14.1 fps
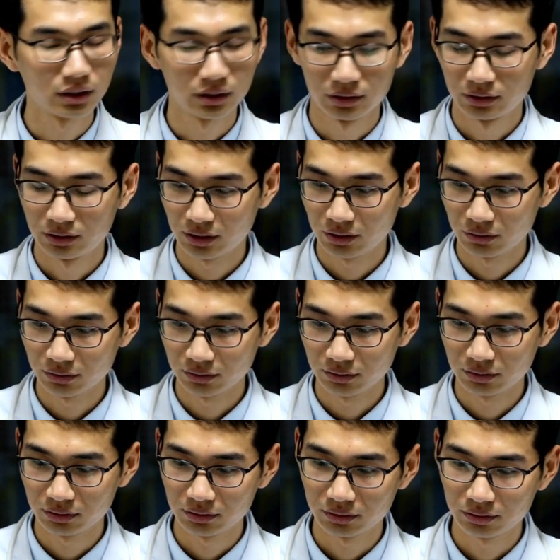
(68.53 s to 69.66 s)
Yeah.
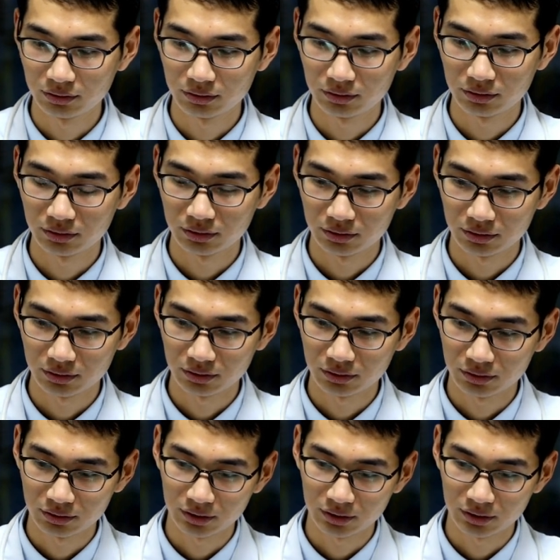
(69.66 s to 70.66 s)
Now it's slightly larger.